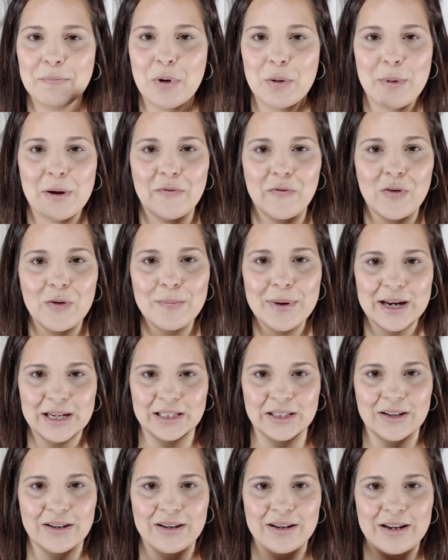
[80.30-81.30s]
put my full
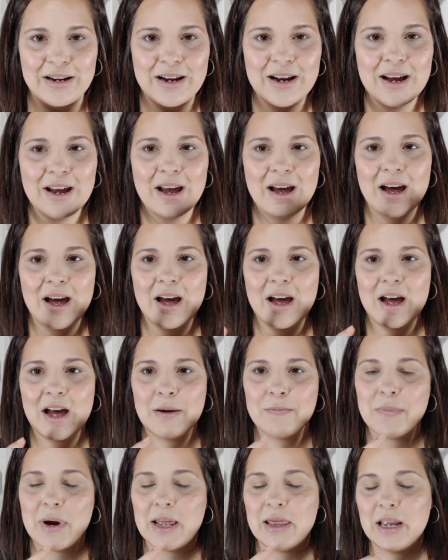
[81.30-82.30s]
base on.
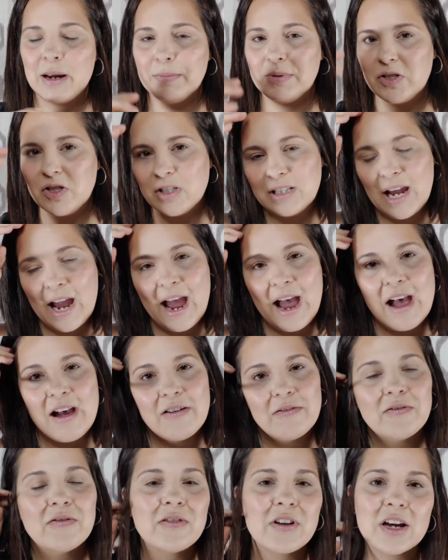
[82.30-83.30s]
My lips just
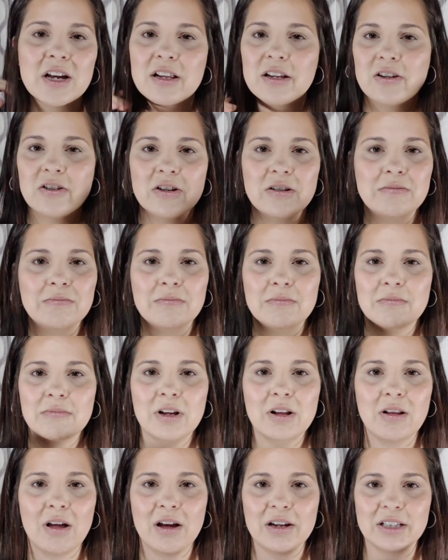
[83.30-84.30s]
have a clear
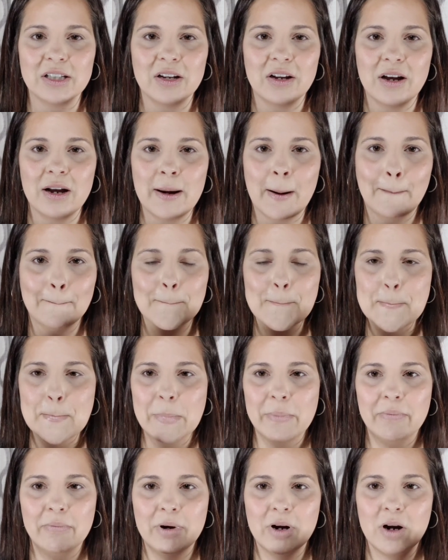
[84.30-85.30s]
gloss on,
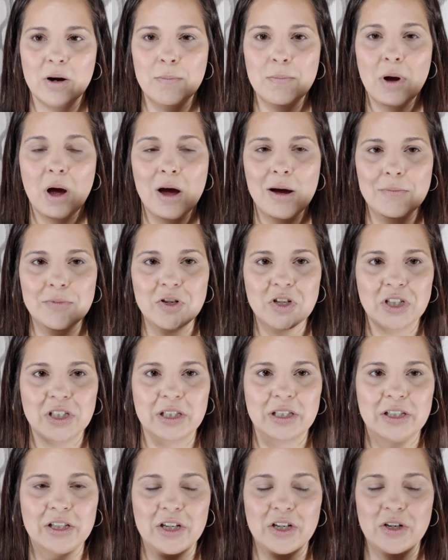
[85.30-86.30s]
or balm,
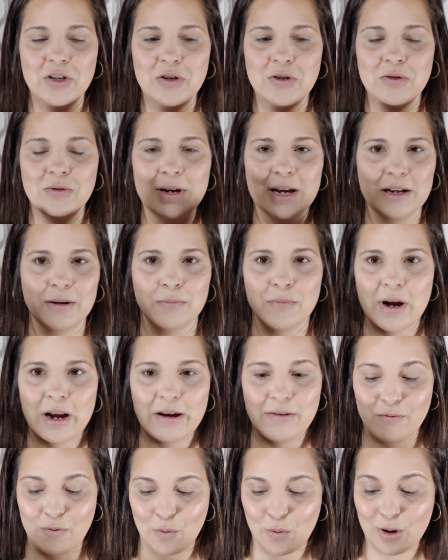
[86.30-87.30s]
just to get them
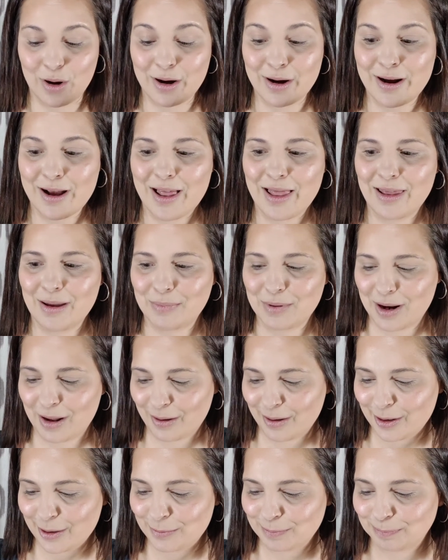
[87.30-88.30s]
ready for lip
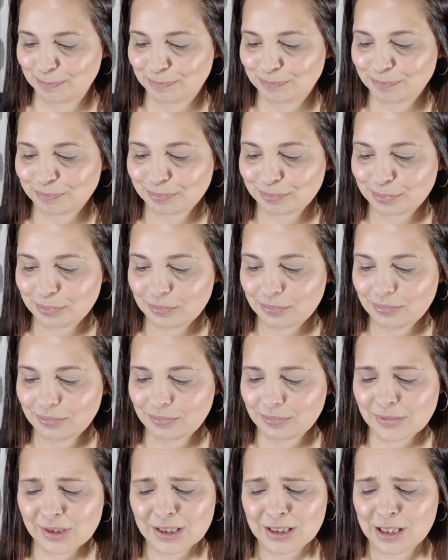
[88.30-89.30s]
color.
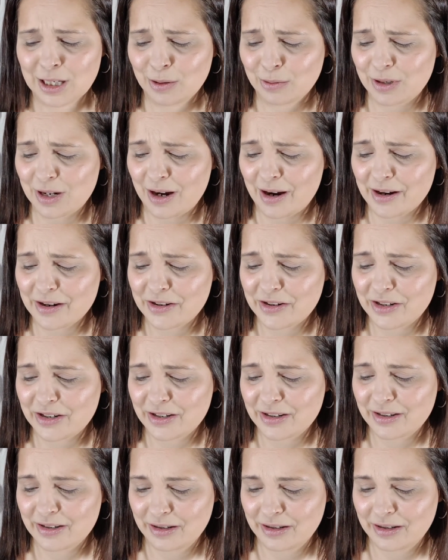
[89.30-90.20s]
Oh gosh.